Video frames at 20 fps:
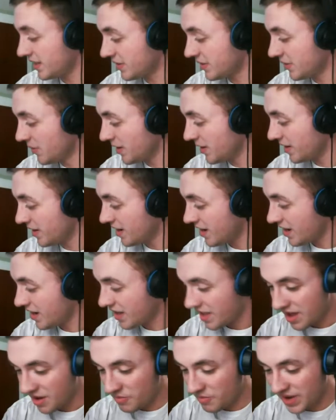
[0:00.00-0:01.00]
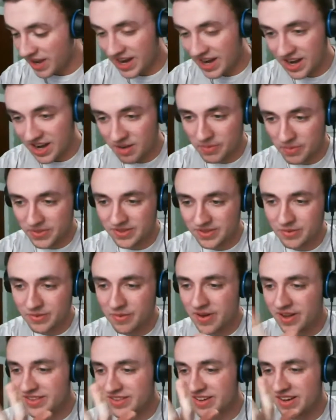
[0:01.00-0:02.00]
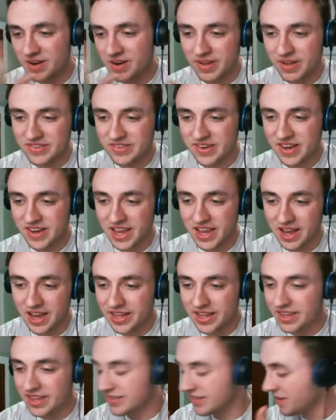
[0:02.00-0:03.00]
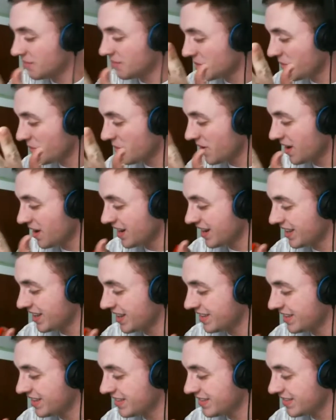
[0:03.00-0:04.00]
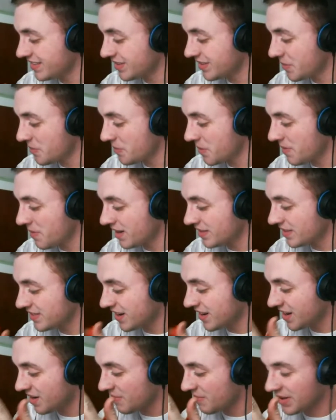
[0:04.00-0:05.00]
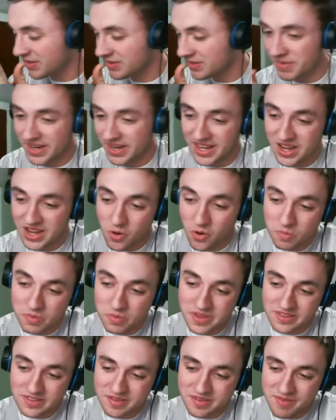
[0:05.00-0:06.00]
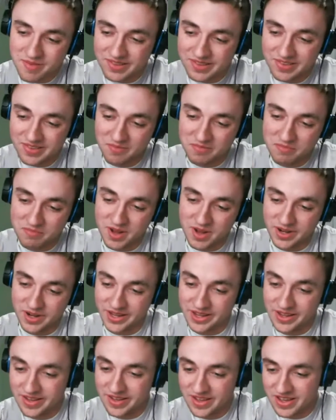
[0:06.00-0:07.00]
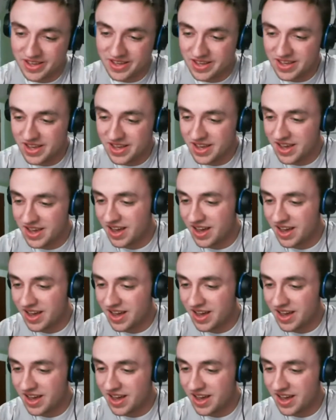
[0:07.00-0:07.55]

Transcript: to it. We got a couple things we want to talk about today. I guess number one is we want to talk about spending copious amounts of money on